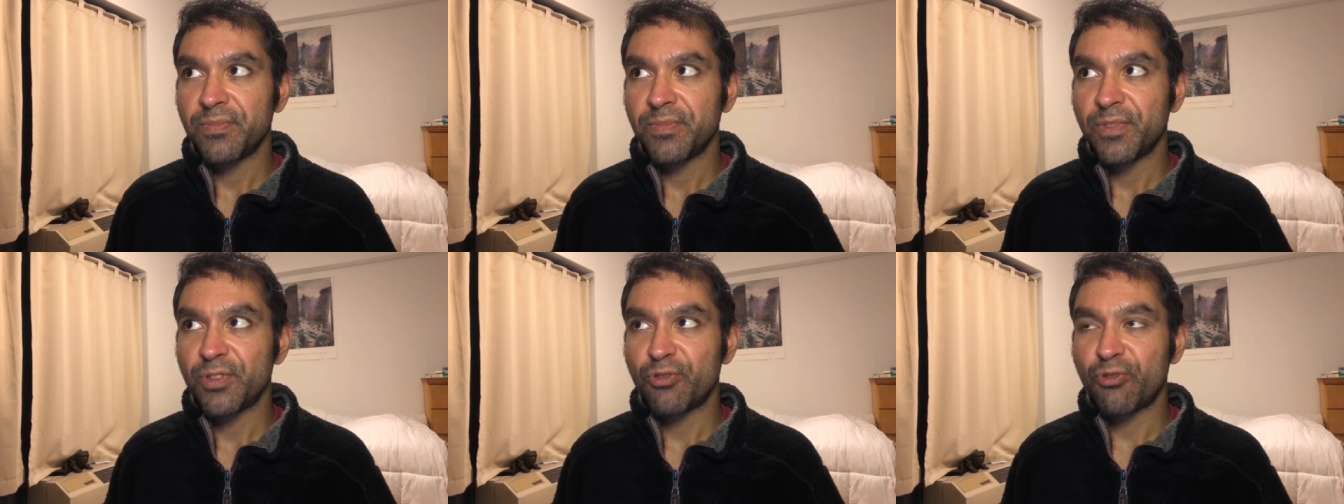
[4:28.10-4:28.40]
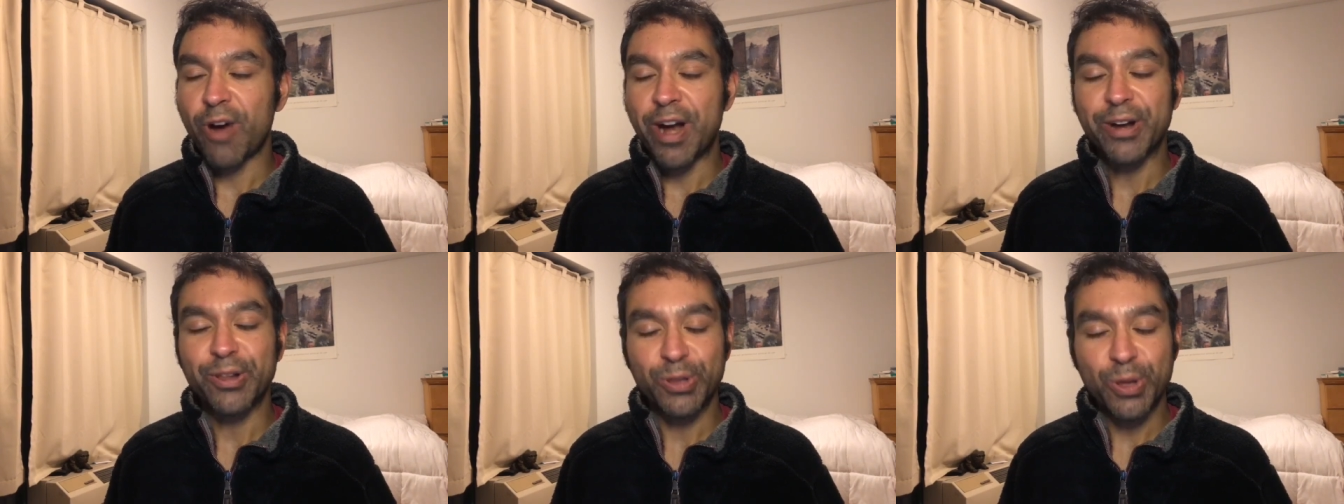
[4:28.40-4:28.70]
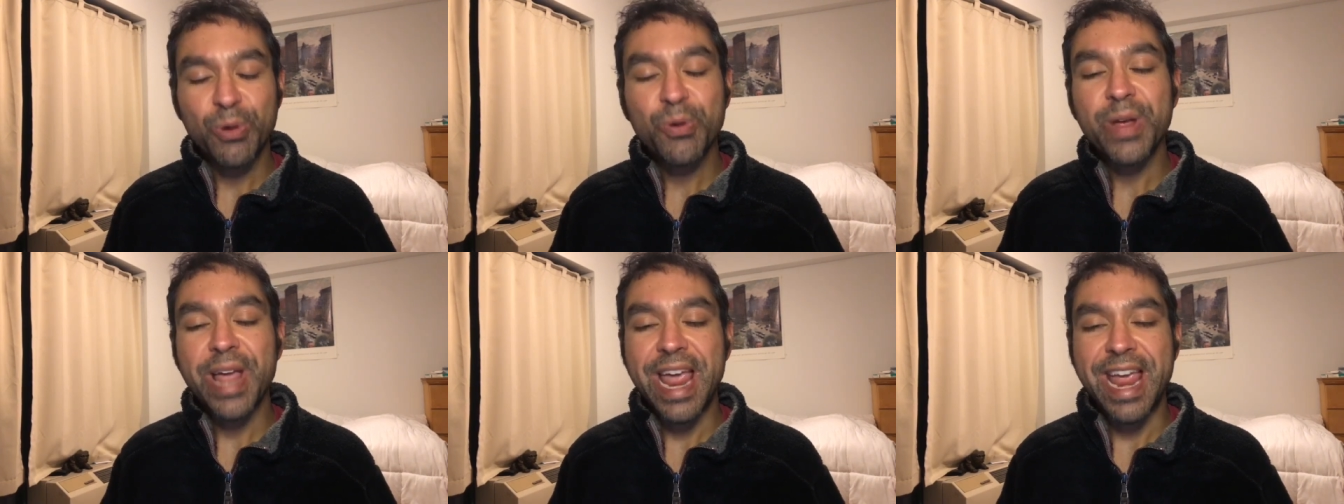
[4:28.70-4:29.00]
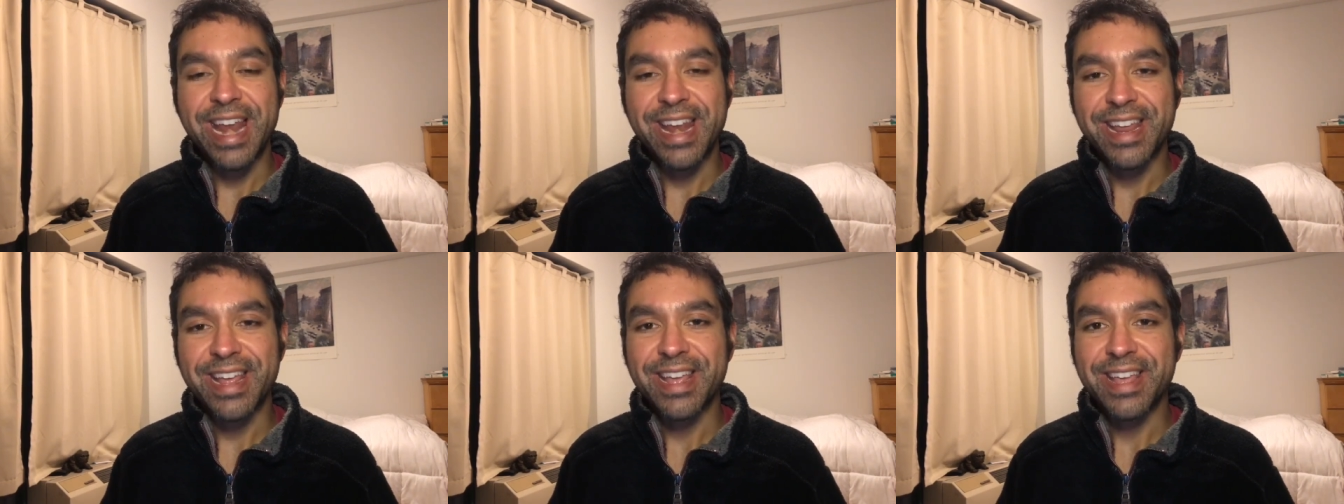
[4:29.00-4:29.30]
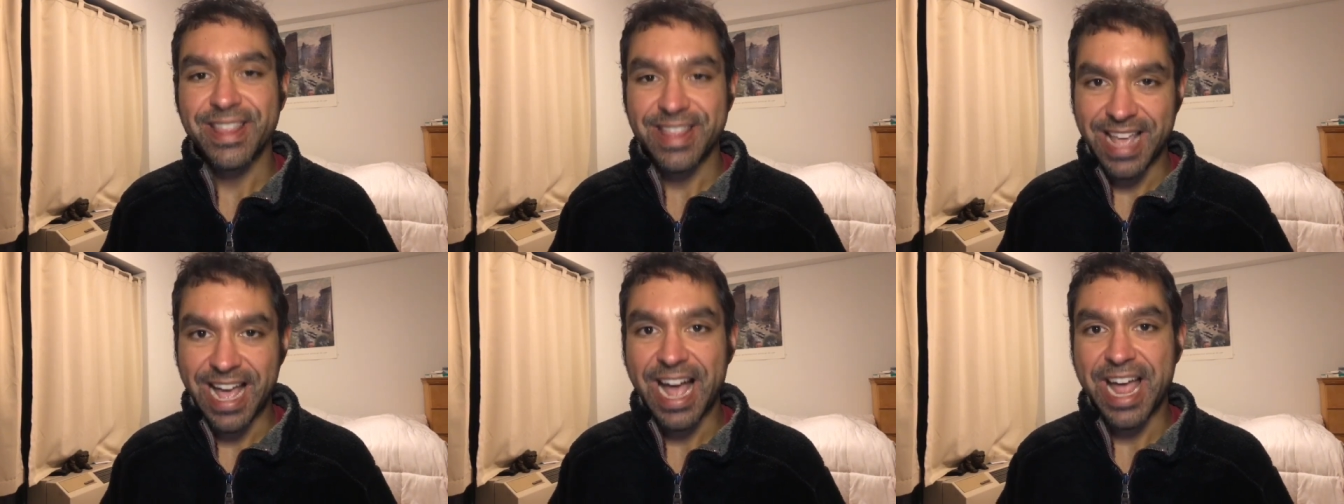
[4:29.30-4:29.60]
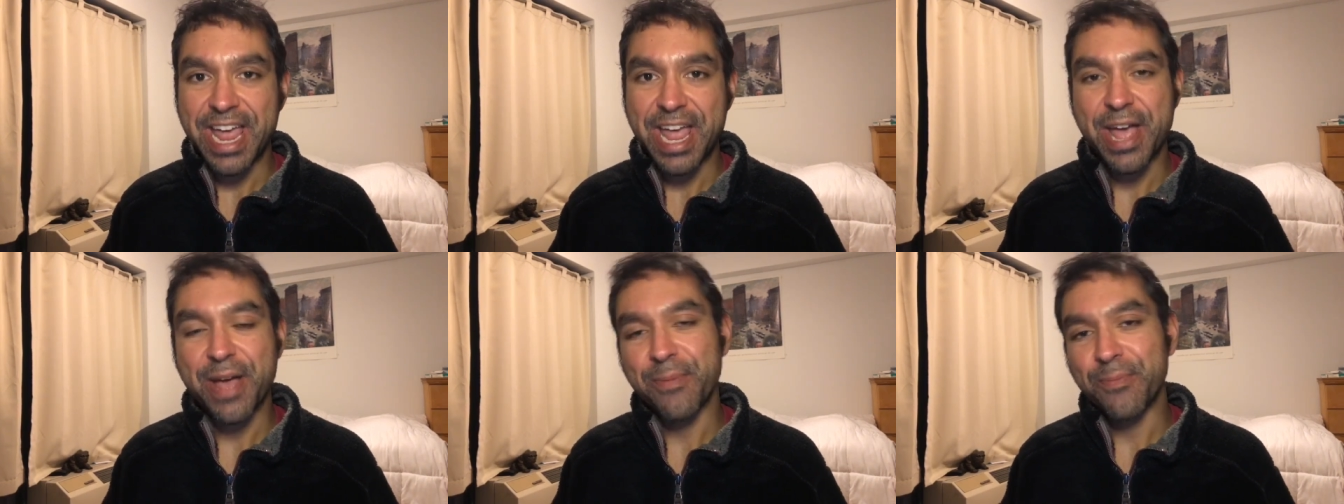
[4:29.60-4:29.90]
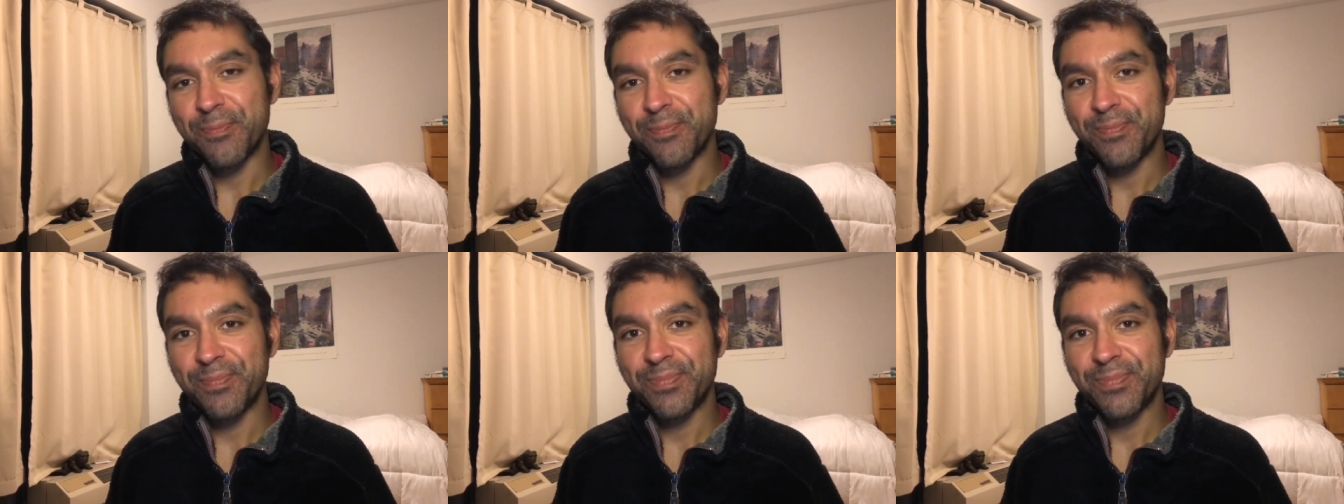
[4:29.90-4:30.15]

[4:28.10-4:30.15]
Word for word: Try to locate the I am.